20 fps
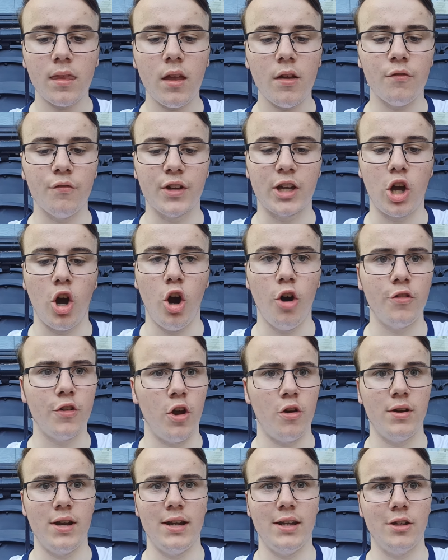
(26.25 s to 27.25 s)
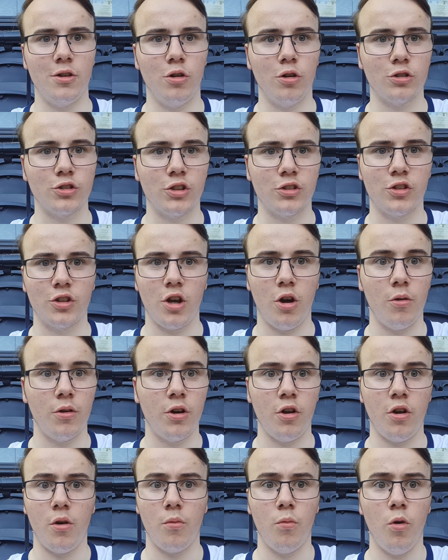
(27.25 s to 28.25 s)
Vicario nearly cost us a goal. I
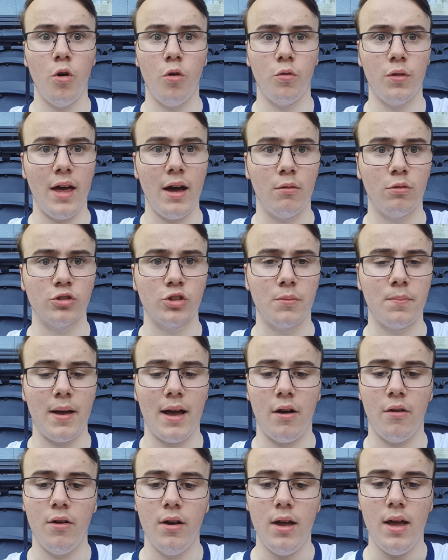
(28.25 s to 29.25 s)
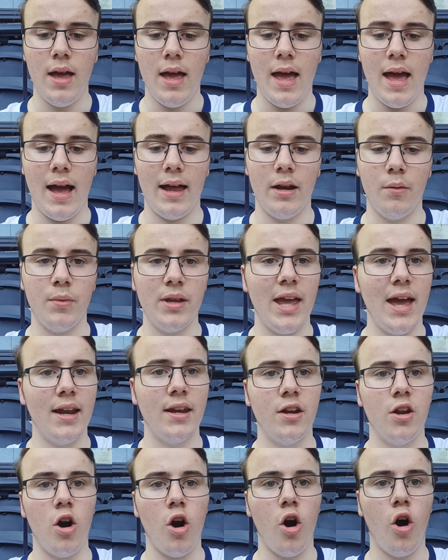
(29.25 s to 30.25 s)
don't know what all that was about. And then we head
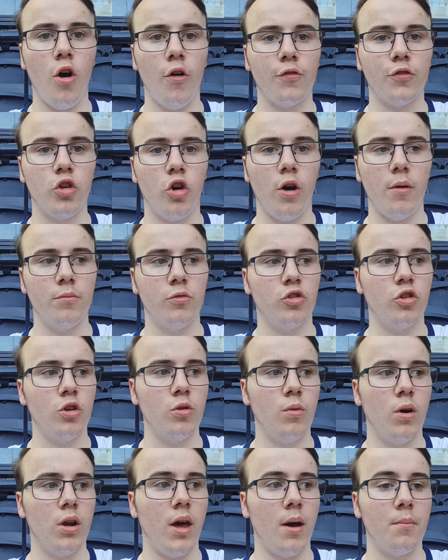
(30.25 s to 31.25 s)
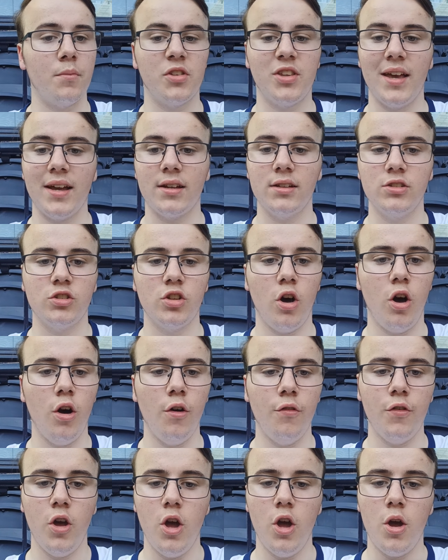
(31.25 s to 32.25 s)
in at half-time, 2-1 up. Second
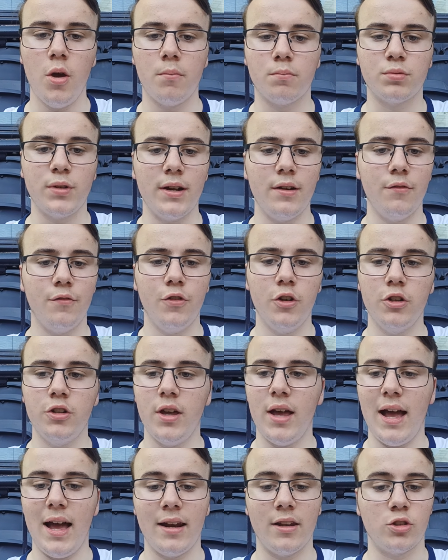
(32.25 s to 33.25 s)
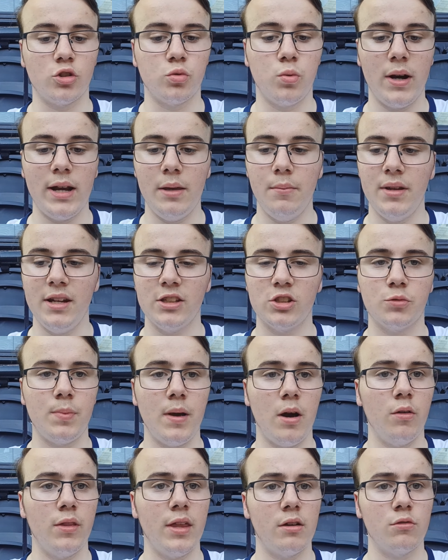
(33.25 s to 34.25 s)
half, Brentford had a 20-minute
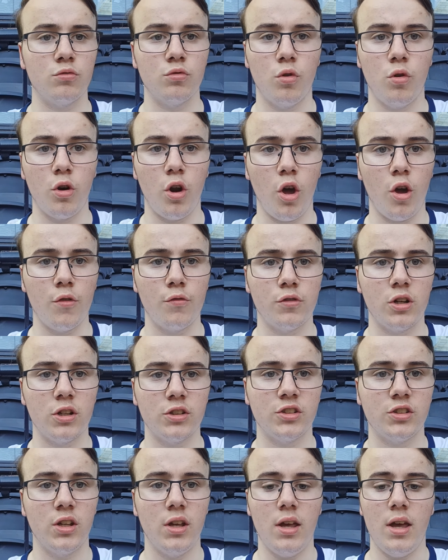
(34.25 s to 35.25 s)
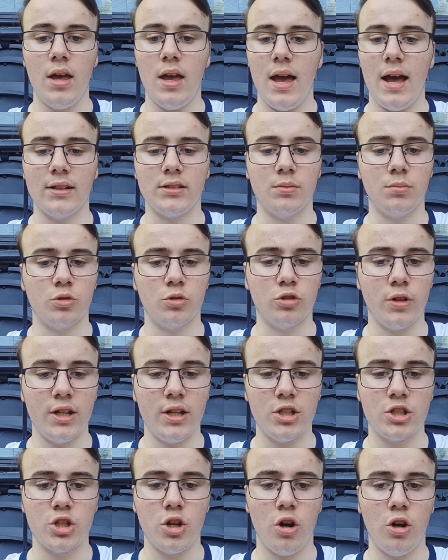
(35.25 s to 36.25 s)
spell. They were all over us. Had some great
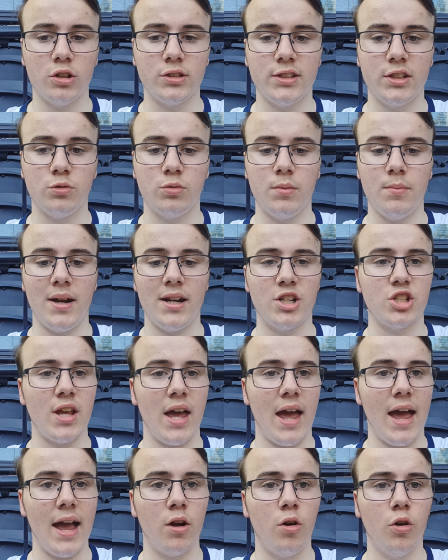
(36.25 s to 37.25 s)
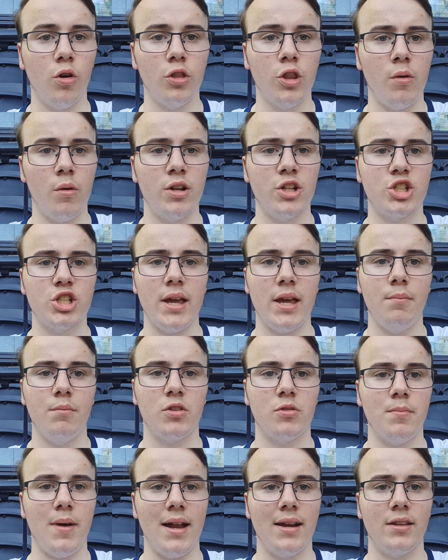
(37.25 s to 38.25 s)
chances. We managed to hang on, though. And
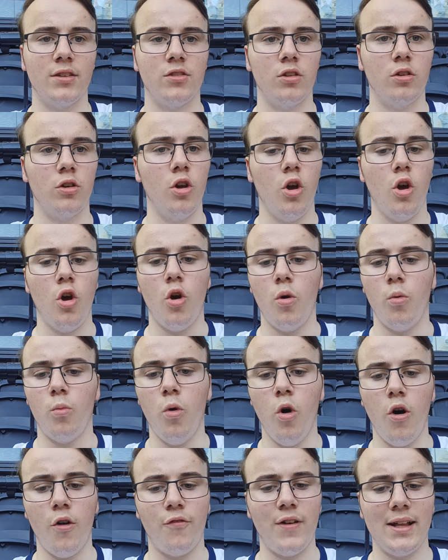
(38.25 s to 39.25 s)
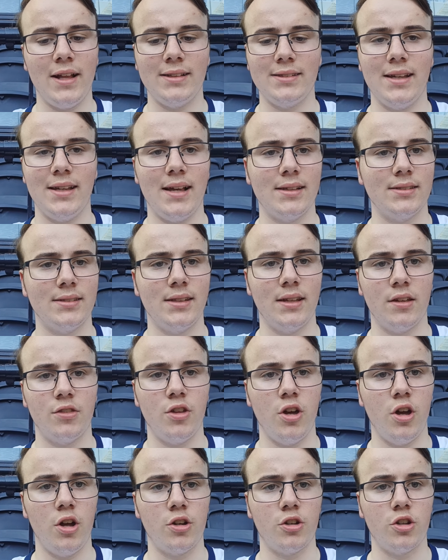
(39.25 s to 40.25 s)
James Maddison, what a fantastic
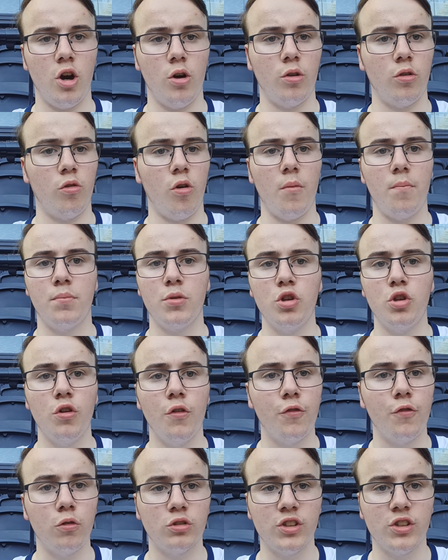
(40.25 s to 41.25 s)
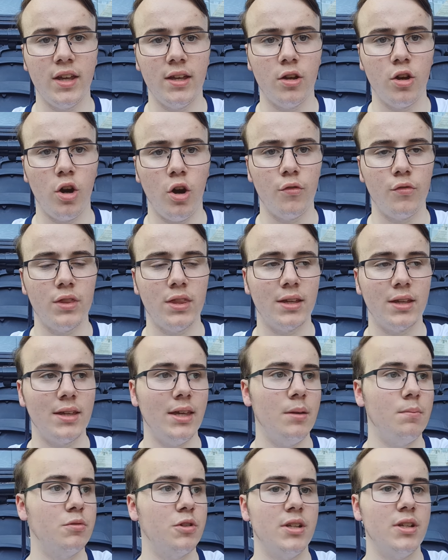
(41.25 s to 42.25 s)
third goal. A beautiful dink over the
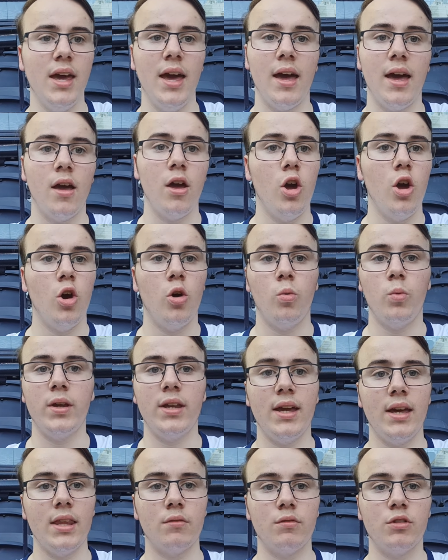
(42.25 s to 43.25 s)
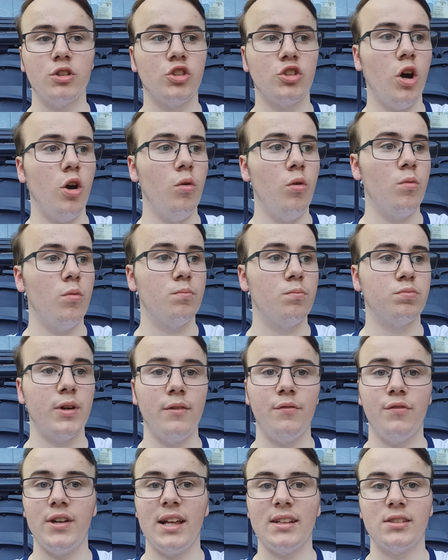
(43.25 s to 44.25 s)
keeper. And, yeah, we get the result.
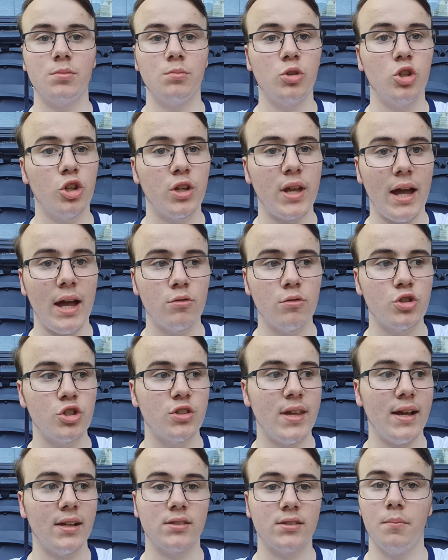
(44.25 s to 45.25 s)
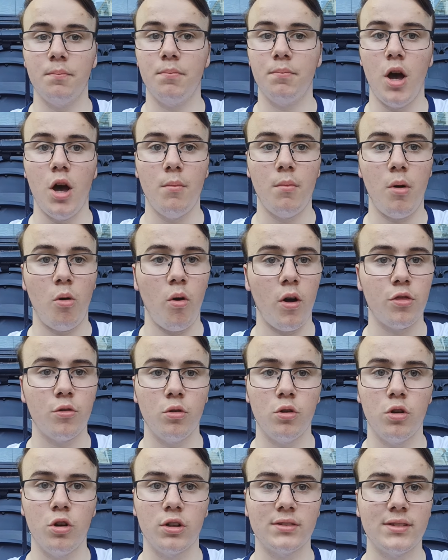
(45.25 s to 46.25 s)
Brentford had some good counter-attacks. And Burma, I
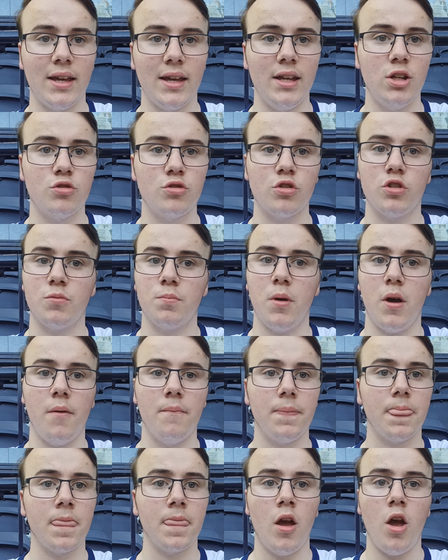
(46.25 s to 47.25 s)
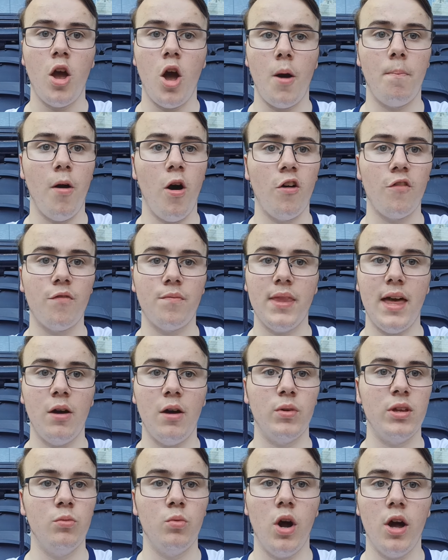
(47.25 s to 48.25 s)
thought, looked dangerous. But apart from
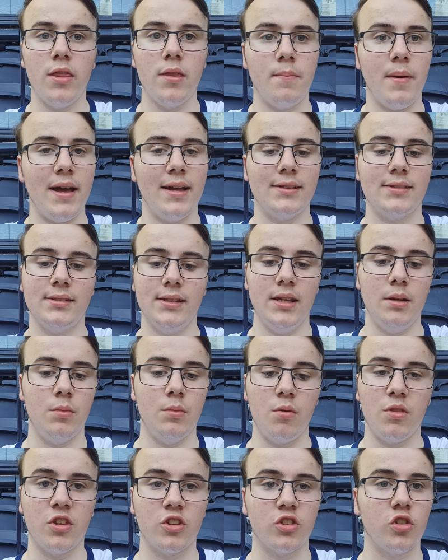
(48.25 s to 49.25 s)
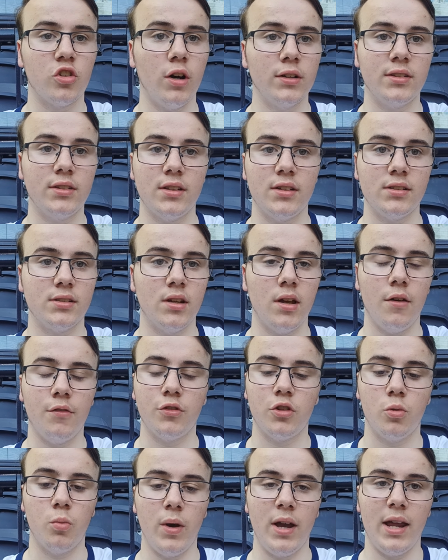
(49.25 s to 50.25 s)
that, we were the better team. We were the side that
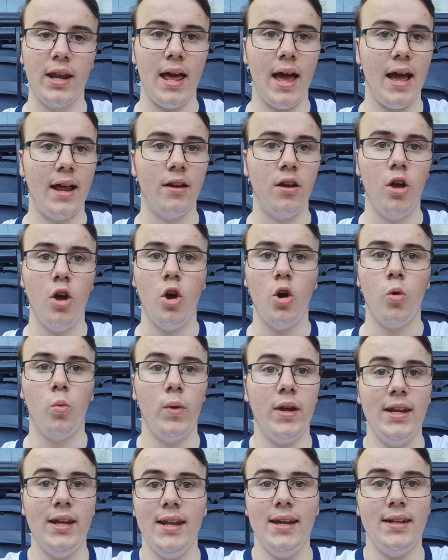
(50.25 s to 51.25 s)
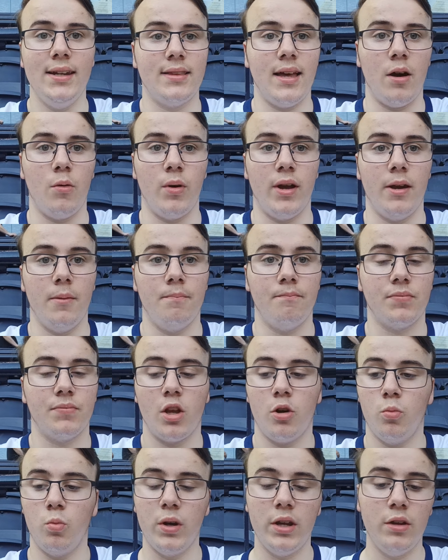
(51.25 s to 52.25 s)
deserved to win. And we needed that win.
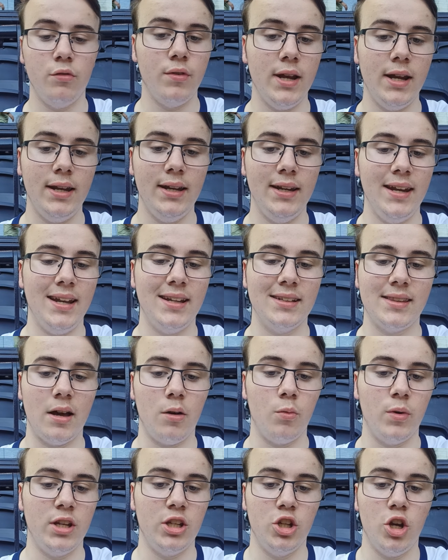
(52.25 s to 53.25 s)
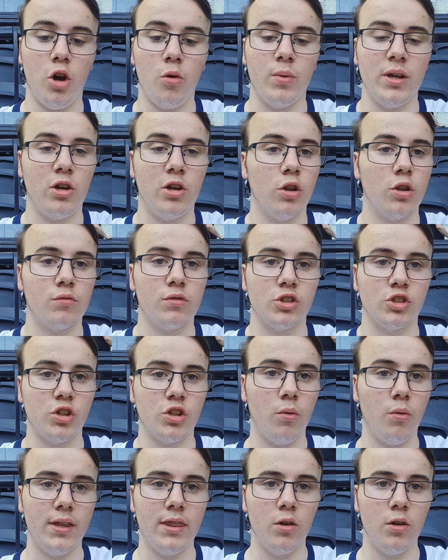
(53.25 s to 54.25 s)
We really needed that win. You know, we got the
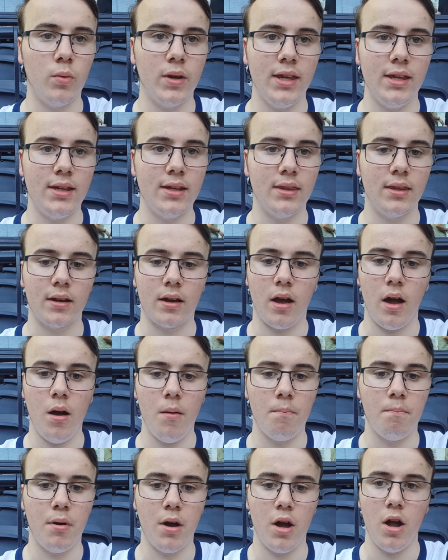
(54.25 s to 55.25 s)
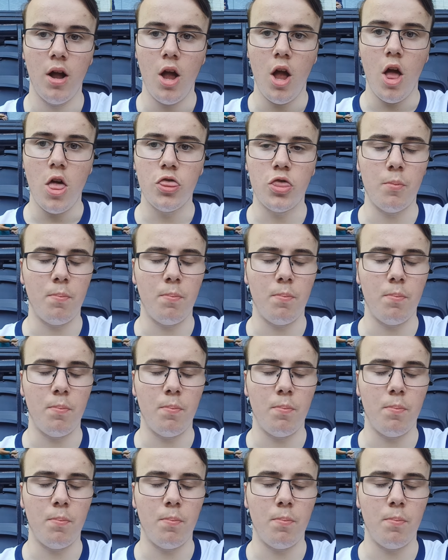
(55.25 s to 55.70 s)
result in the week in the cup, but the